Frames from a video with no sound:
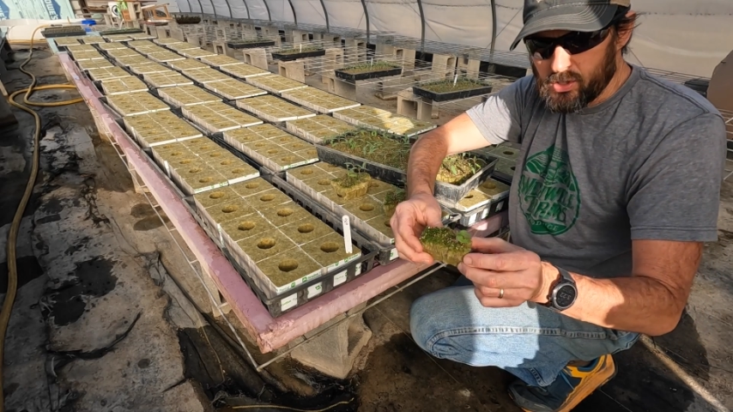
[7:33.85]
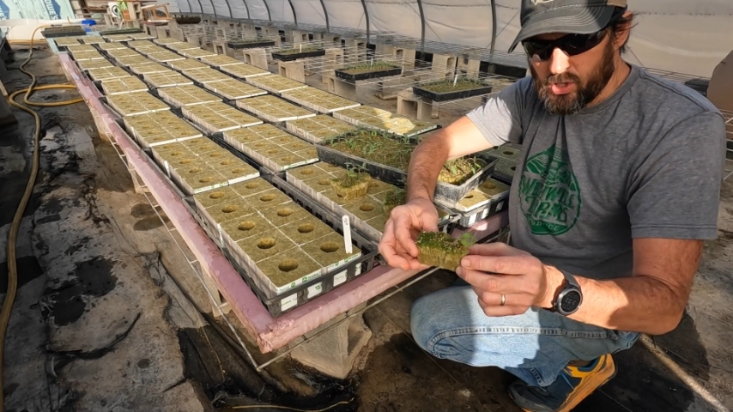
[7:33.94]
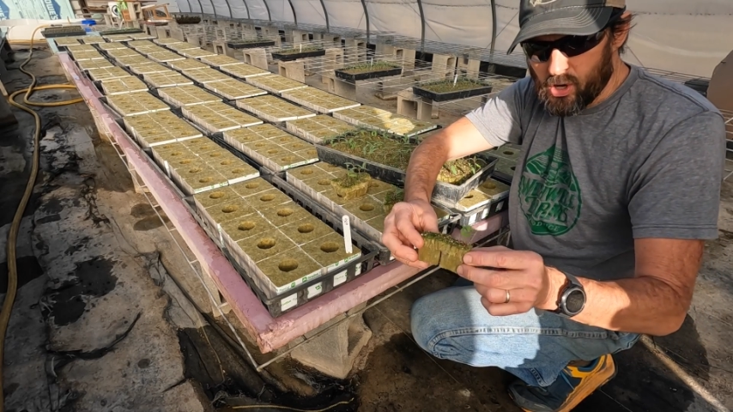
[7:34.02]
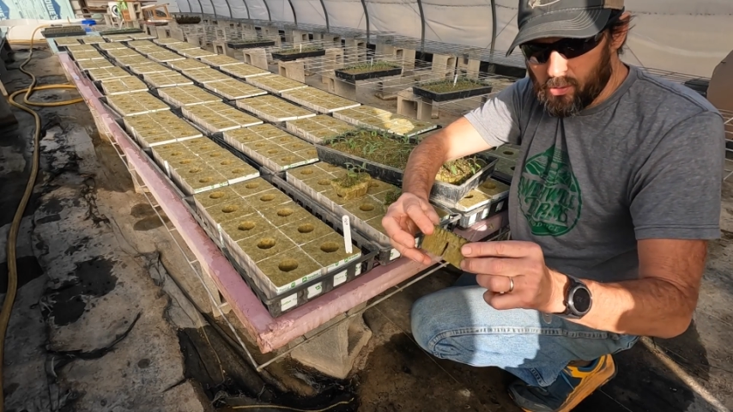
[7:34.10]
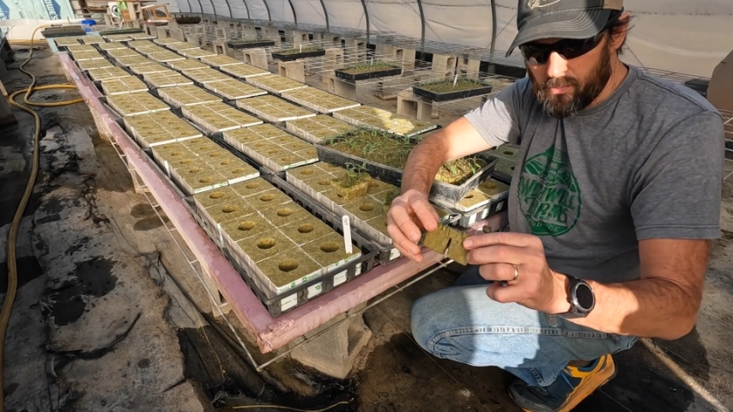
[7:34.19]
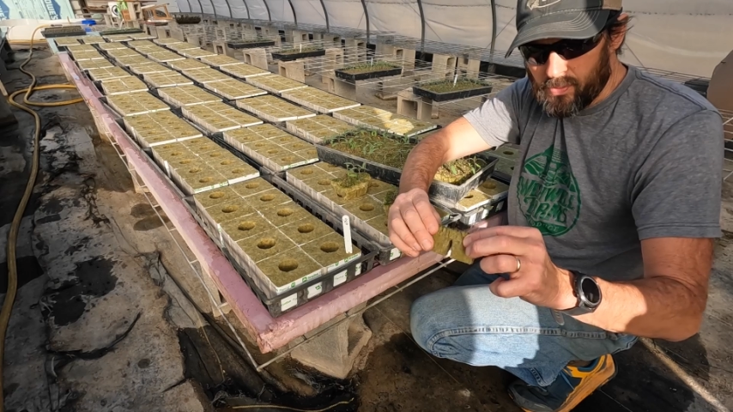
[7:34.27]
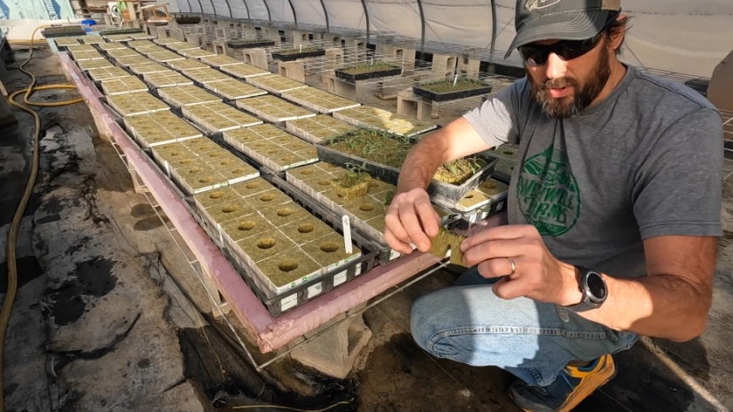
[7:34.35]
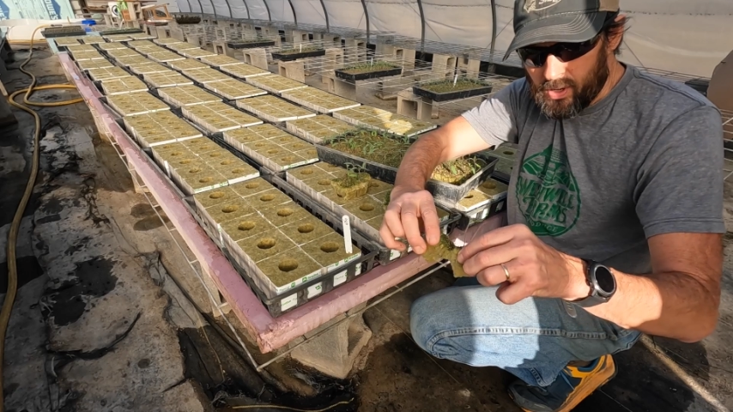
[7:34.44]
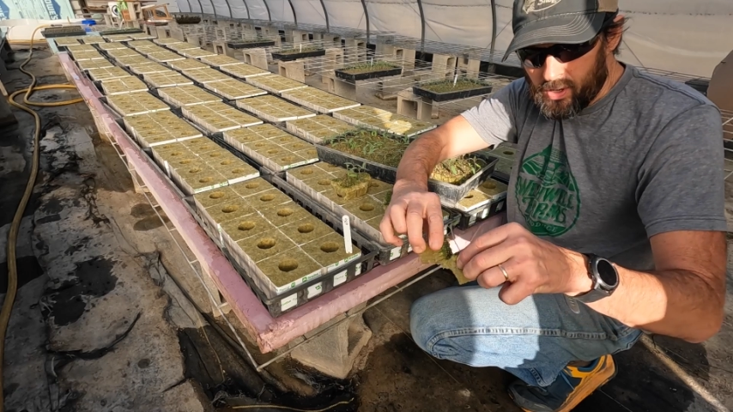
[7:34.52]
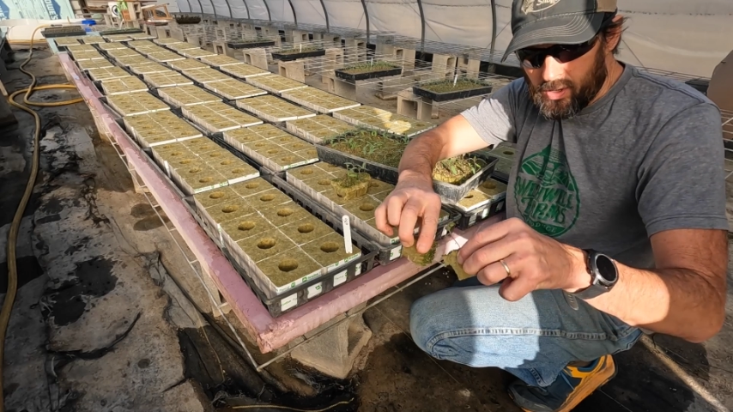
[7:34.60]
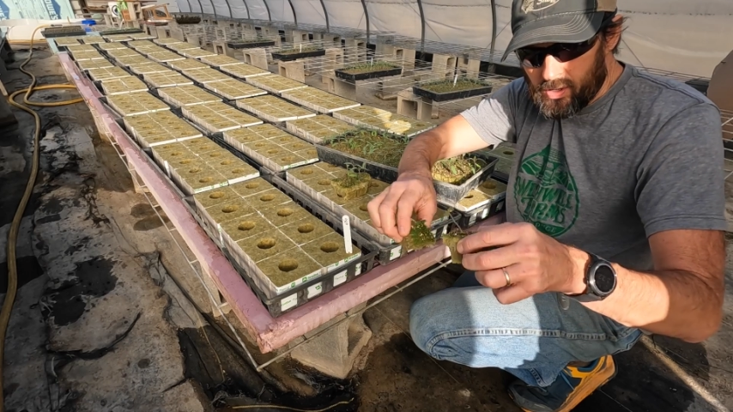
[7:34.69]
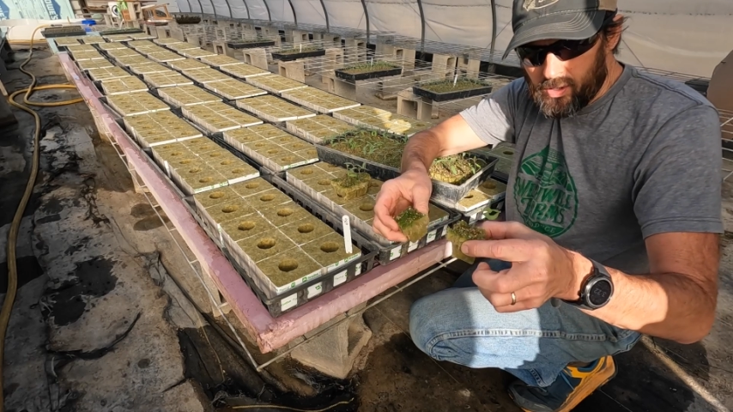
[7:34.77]
So
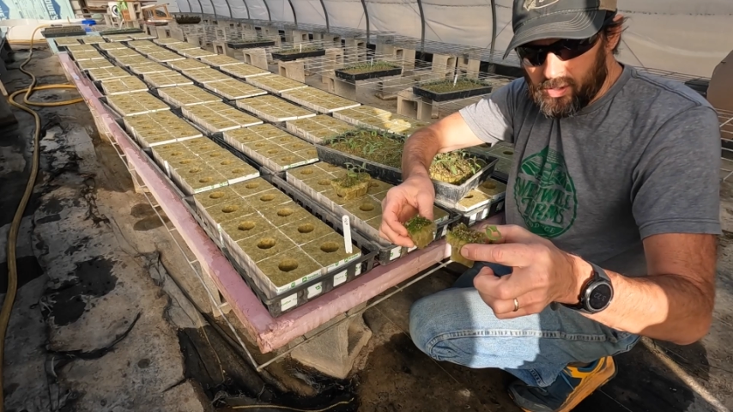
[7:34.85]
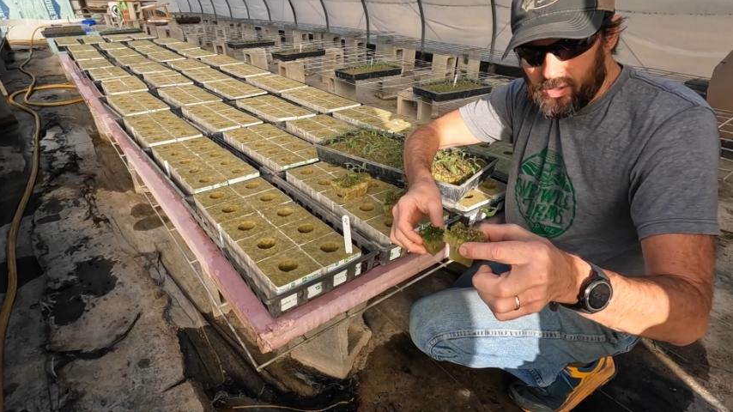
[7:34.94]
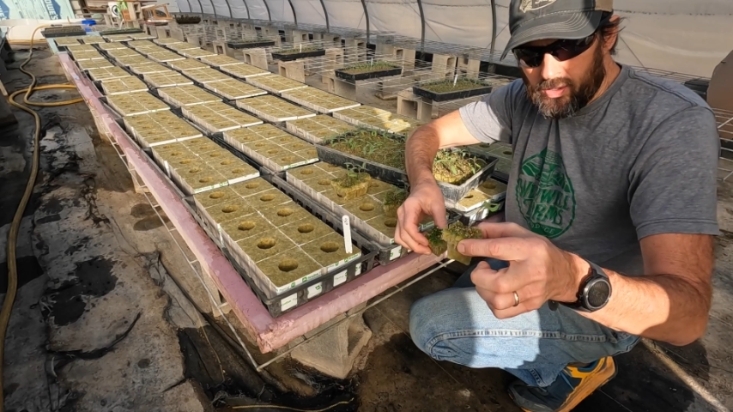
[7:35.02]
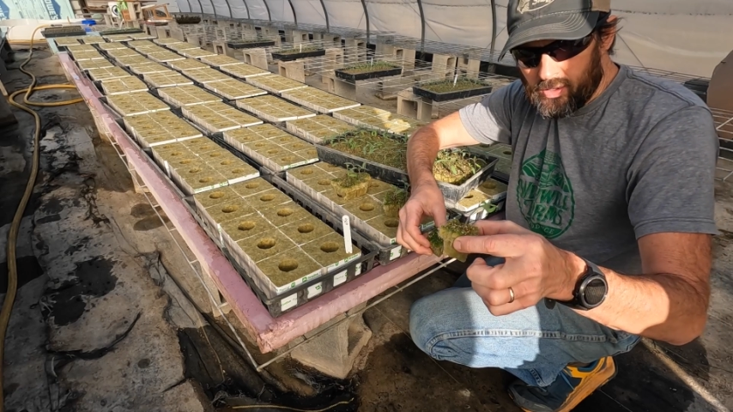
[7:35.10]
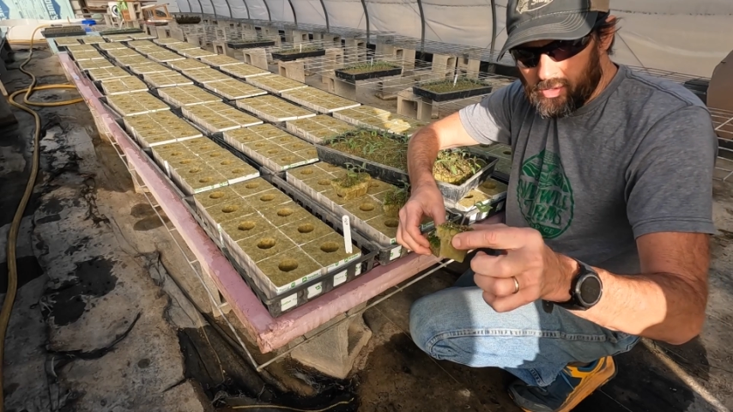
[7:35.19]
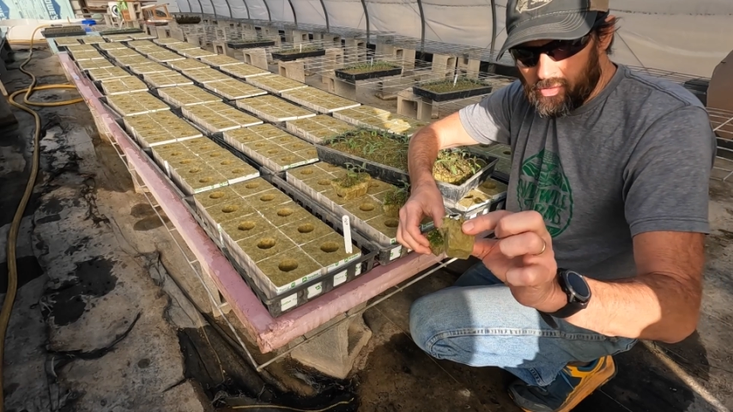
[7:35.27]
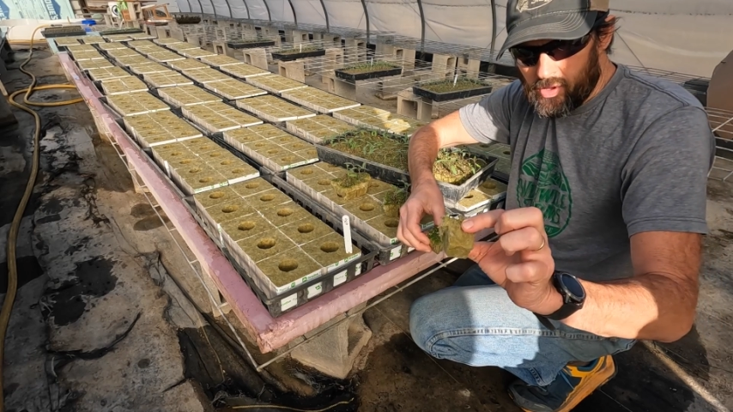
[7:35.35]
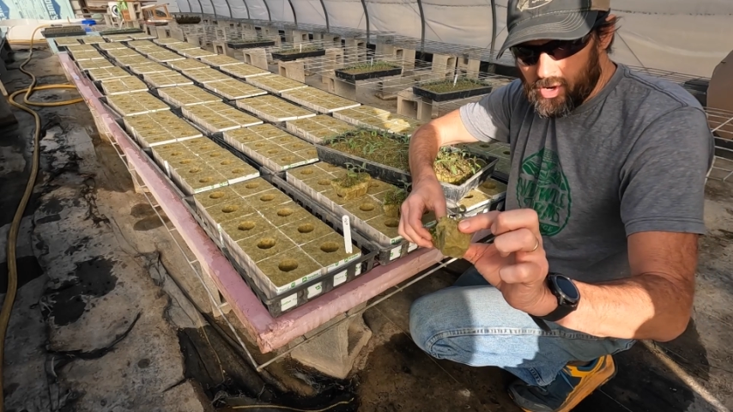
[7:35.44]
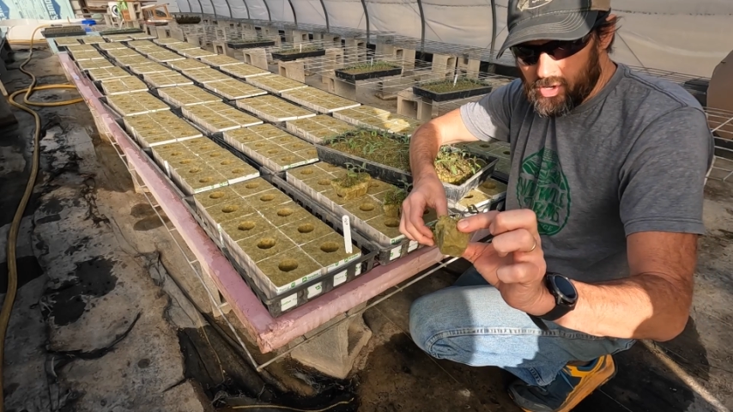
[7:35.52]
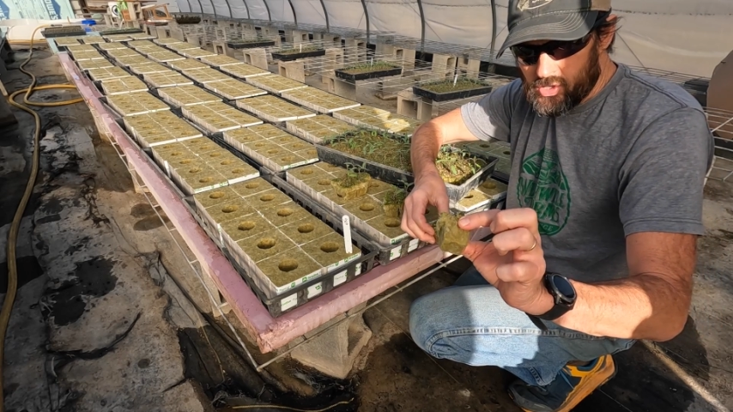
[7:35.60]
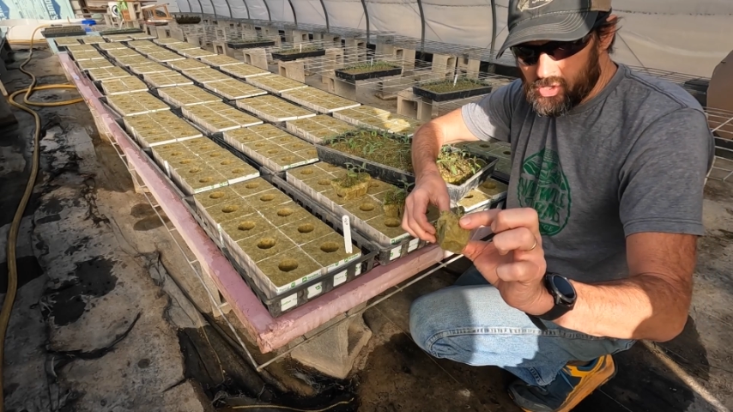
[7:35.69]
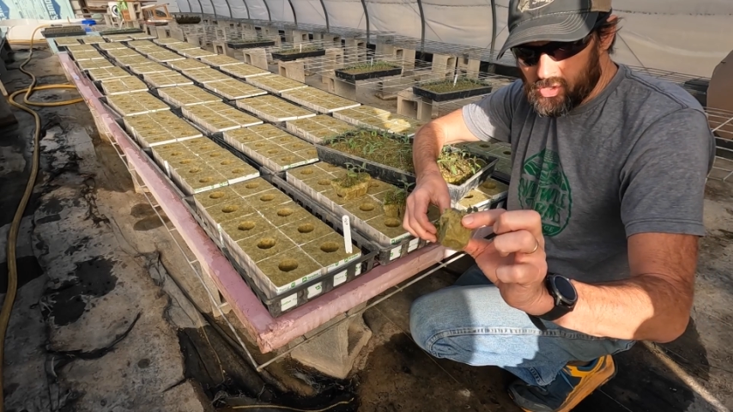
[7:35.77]

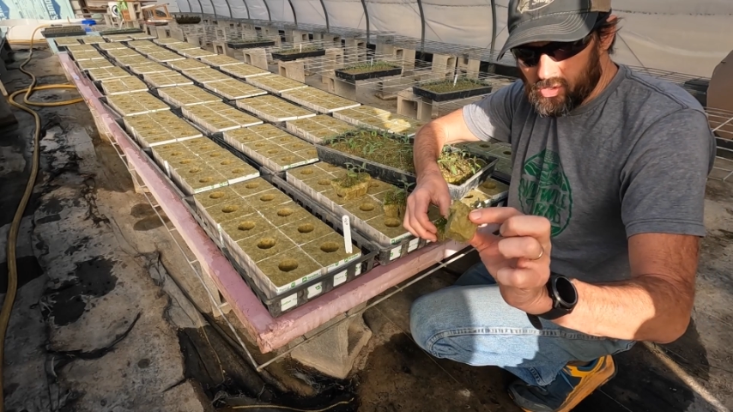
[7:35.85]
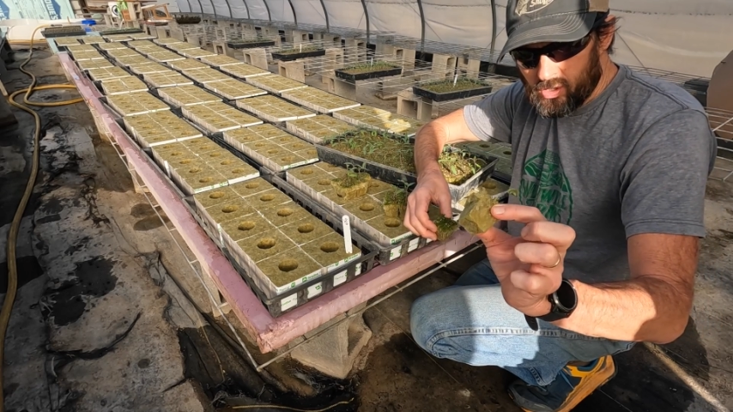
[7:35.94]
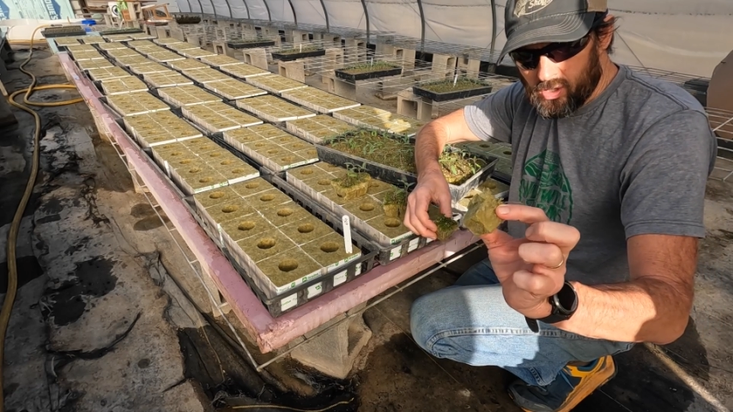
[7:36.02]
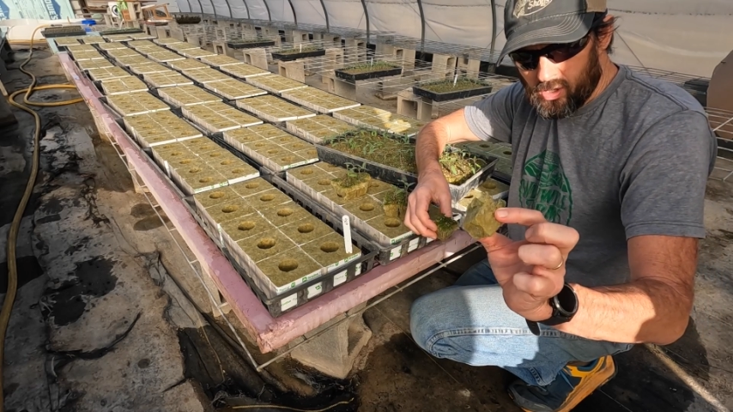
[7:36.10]
there's